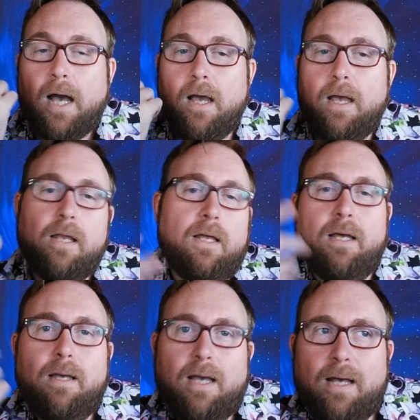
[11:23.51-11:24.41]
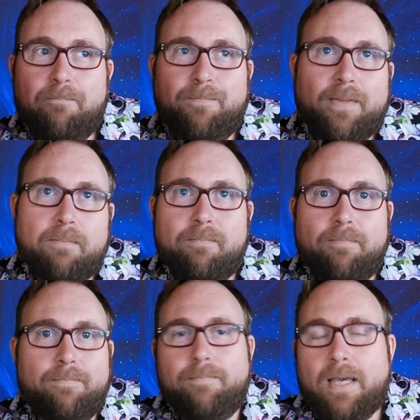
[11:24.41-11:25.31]
I
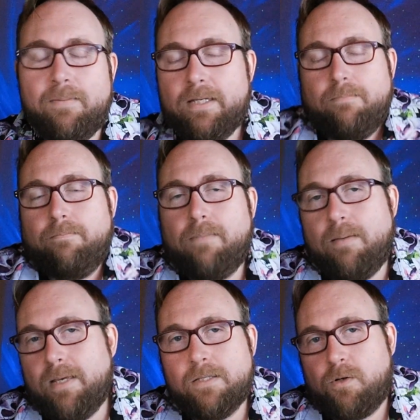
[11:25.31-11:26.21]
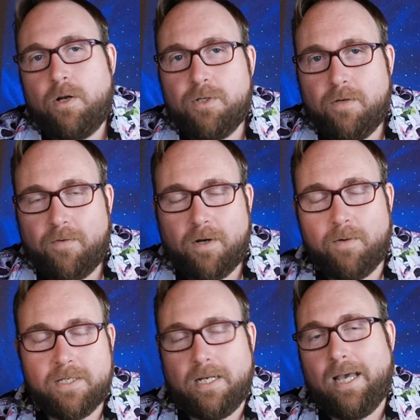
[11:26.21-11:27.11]
maybe it's crunchy for no
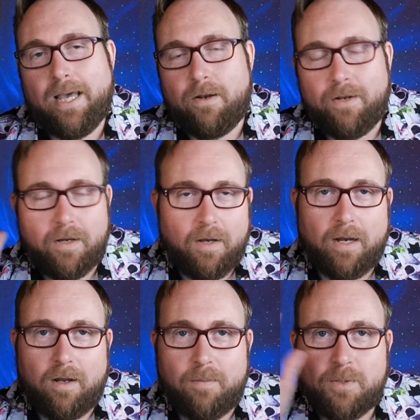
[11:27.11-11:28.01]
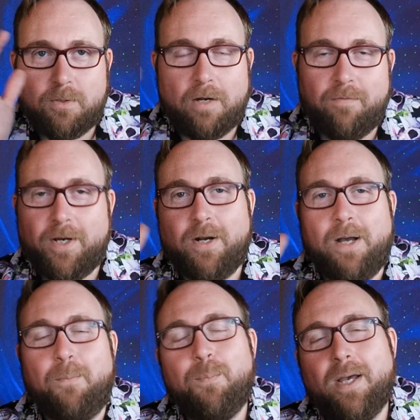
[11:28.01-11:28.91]
reason. I don't know. I'm still trying to figure it
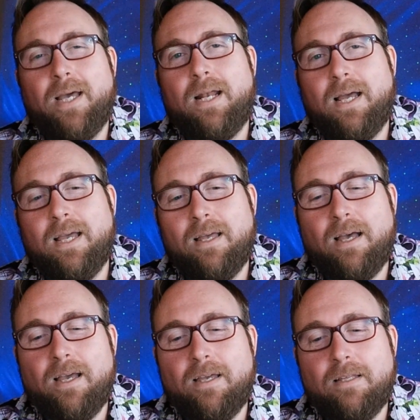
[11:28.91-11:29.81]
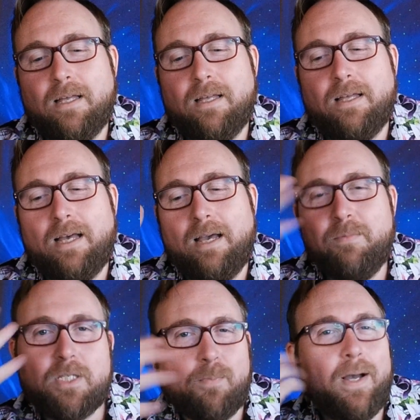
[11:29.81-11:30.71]
out. But I'm
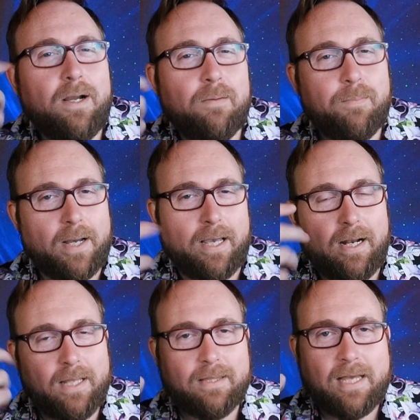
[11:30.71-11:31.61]
inspired by it.